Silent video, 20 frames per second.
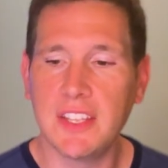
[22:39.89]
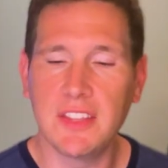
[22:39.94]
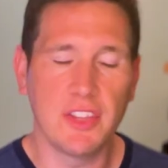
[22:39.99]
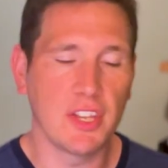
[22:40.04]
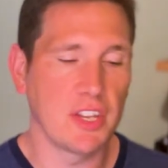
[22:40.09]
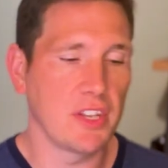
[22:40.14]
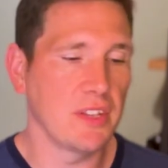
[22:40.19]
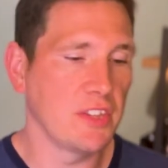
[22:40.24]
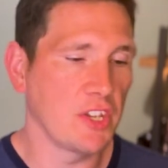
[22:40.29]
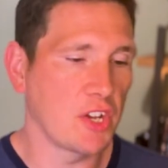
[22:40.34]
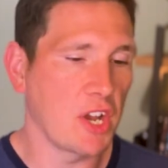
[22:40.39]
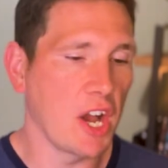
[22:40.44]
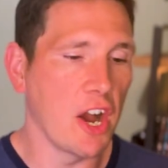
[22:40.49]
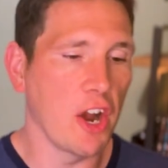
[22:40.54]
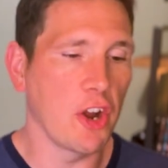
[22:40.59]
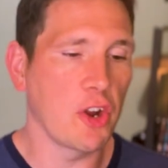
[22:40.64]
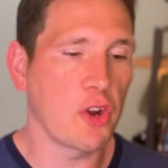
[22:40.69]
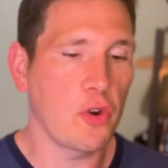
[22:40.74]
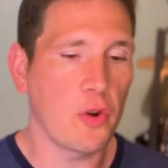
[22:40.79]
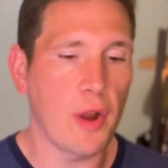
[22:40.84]
the, the, the
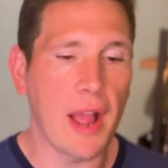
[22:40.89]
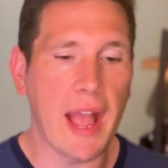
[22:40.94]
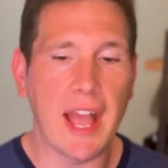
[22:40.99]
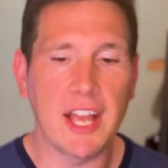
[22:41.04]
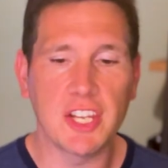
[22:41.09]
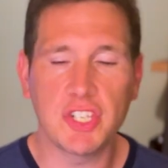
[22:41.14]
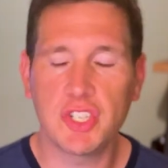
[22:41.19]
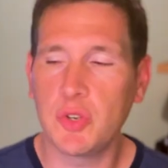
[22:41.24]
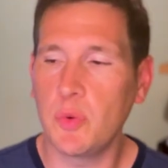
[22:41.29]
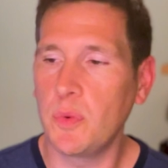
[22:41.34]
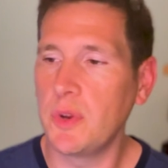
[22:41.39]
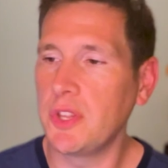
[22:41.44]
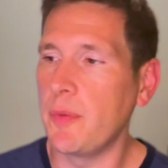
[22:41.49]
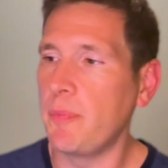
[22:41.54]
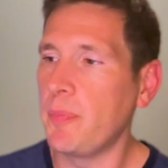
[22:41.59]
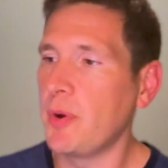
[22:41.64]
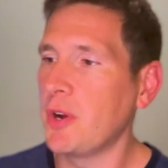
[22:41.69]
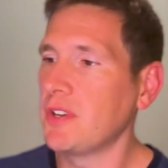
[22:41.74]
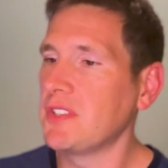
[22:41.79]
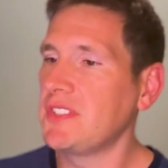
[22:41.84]
car crash where the
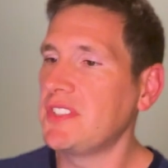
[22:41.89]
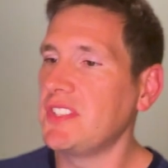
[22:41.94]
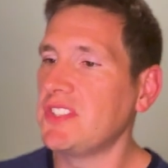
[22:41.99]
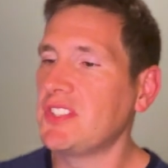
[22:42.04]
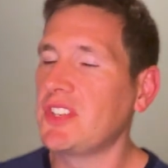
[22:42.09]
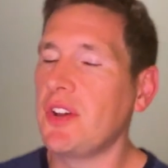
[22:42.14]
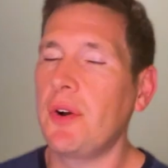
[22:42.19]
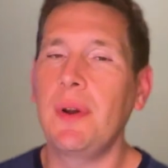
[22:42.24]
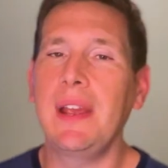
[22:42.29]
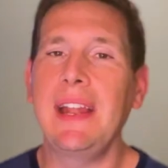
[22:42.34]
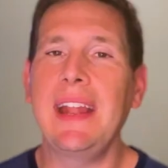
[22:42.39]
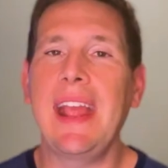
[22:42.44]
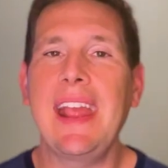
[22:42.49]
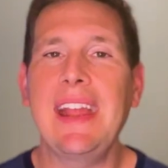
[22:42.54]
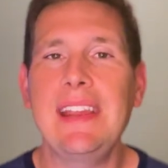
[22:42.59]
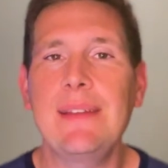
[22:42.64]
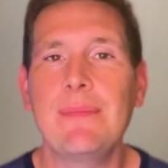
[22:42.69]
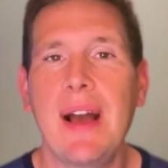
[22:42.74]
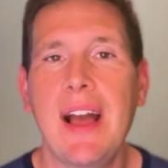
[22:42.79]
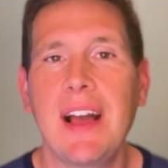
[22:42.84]
person's going
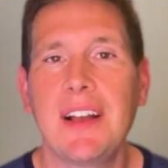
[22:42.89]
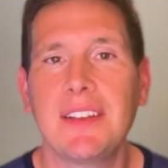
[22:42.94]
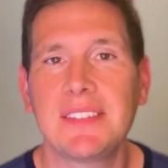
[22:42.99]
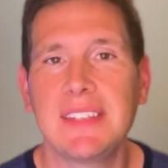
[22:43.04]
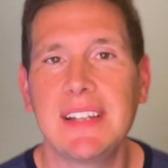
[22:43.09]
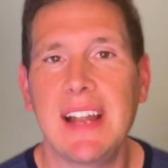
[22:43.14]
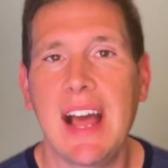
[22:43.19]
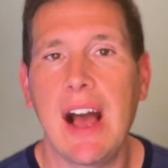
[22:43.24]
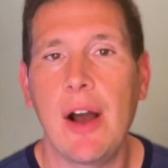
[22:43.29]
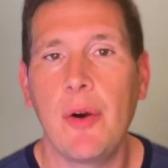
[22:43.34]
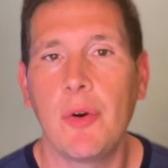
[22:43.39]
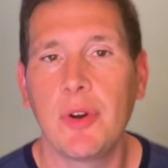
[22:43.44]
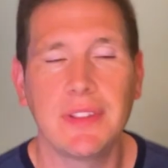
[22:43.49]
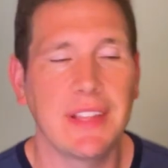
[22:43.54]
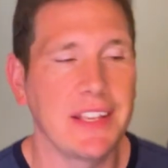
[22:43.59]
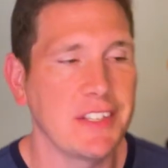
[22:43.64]
eighty miles an hour,